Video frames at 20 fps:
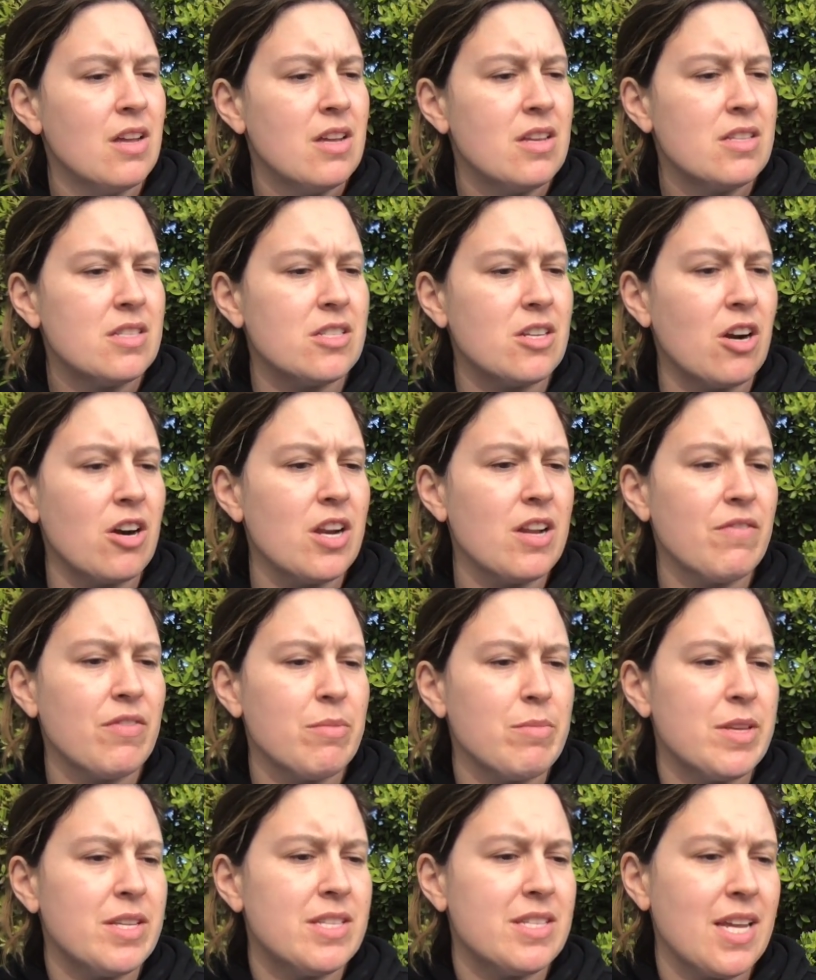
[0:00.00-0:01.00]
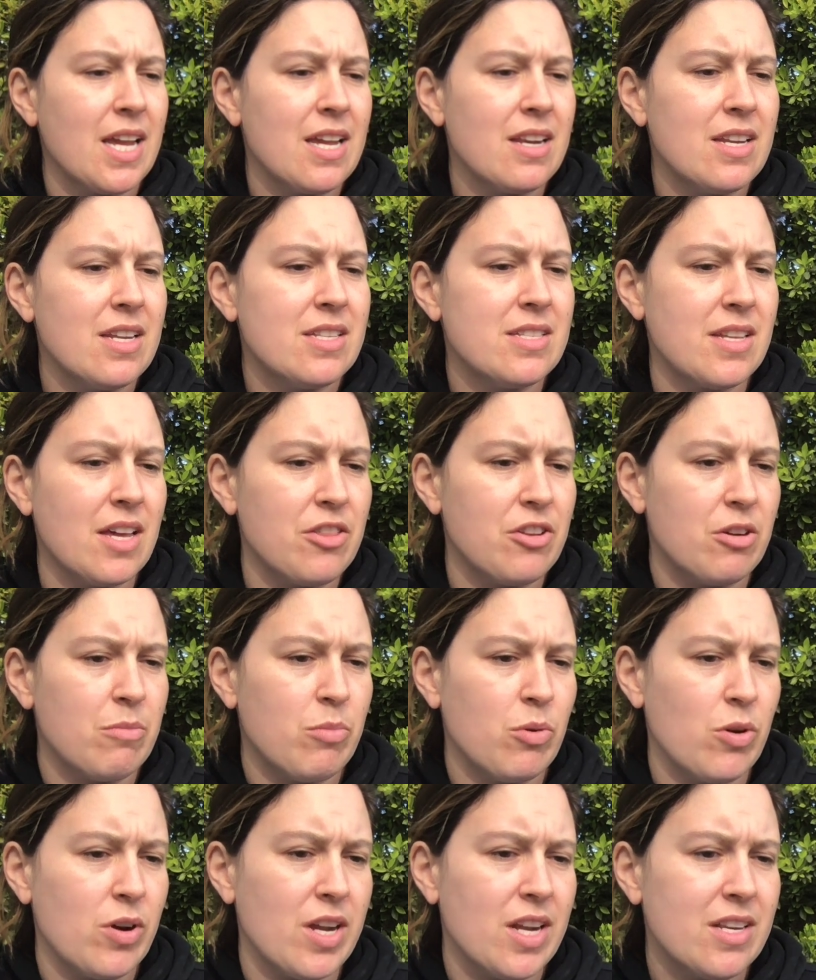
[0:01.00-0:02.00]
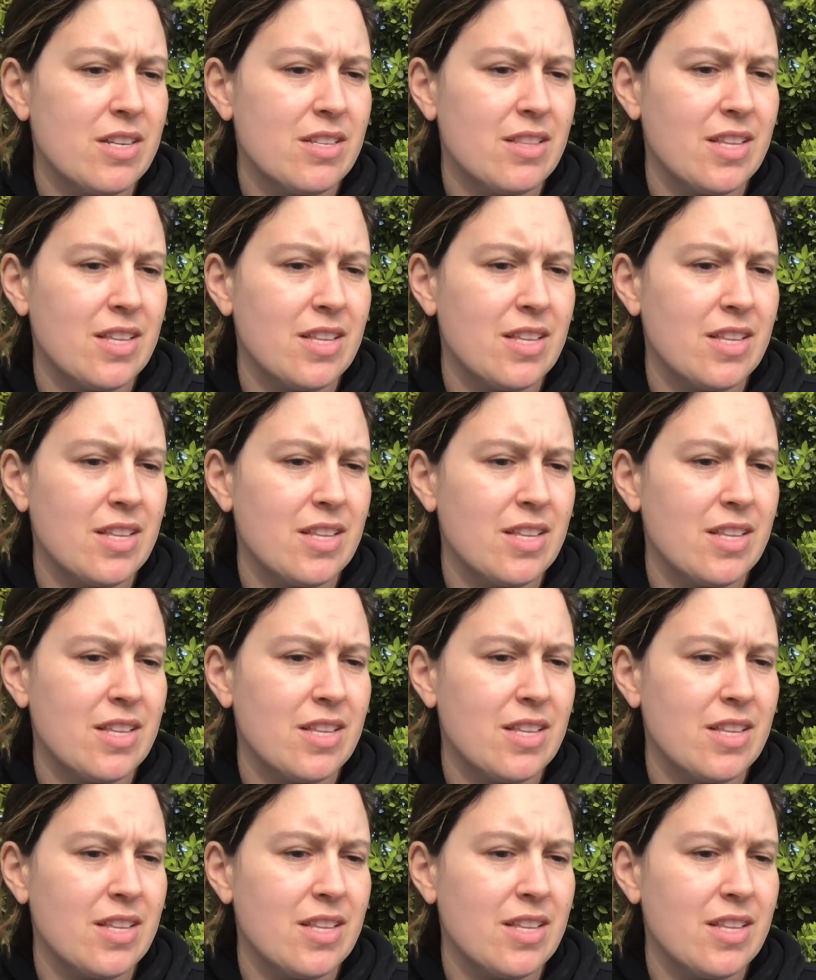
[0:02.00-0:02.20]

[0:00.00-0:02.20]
Starting from the sandy southern point,